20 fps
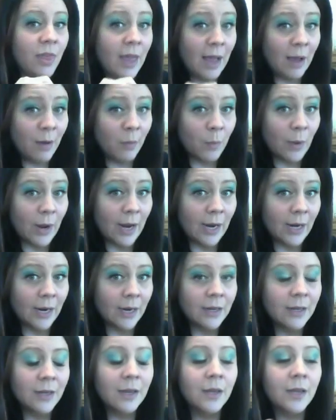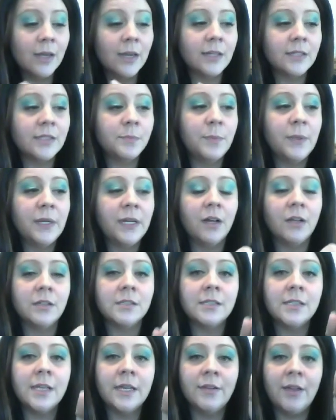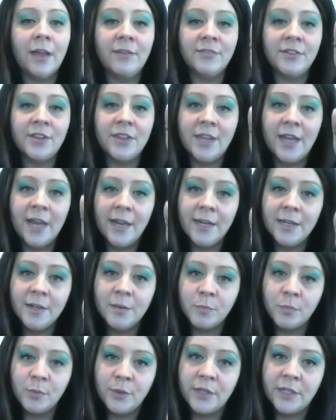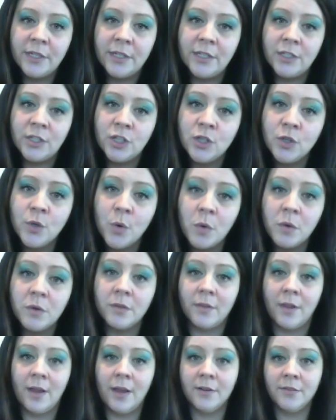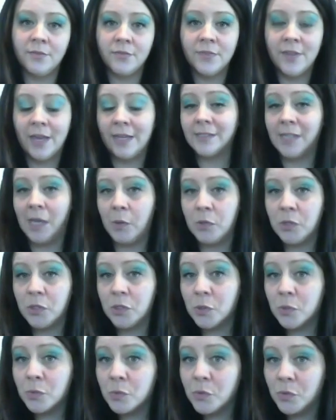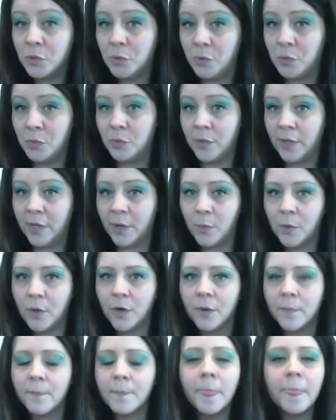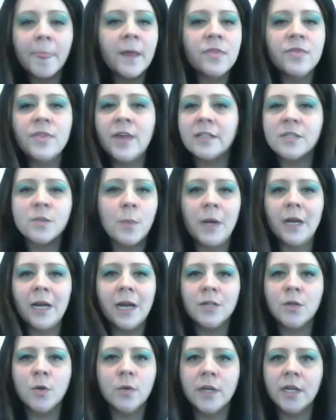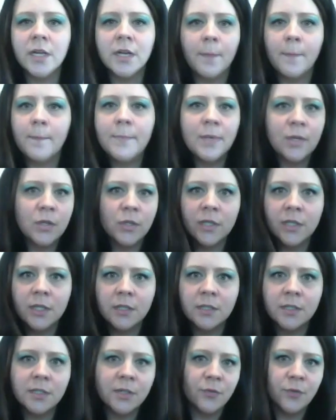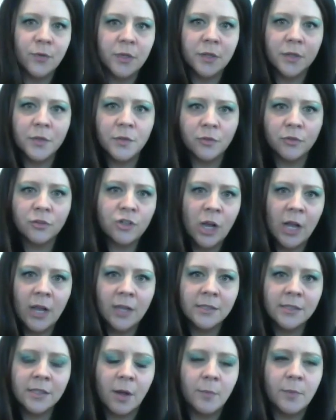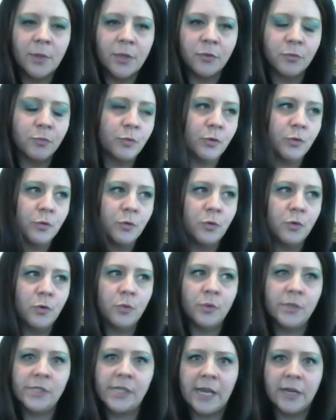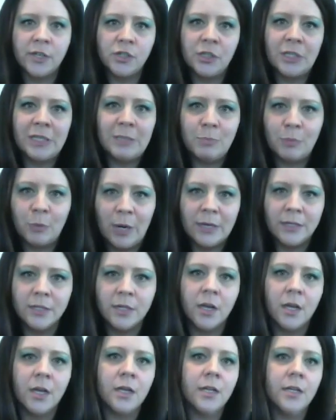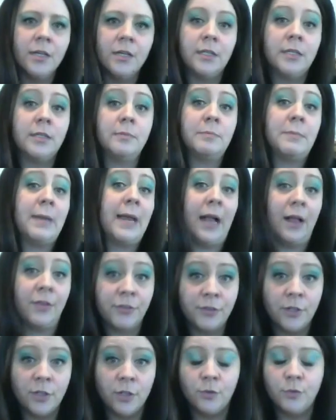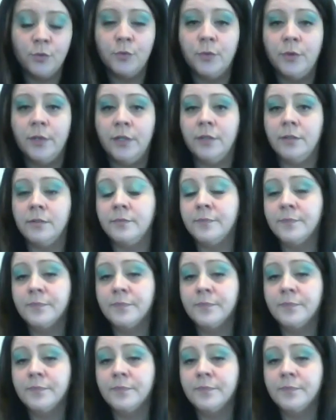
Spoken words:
that way. It's because they left that imprint in your life. That's how you knew who they were. That's why I don't get a billion different little Johns coming through who was actually Brenda and Matthew and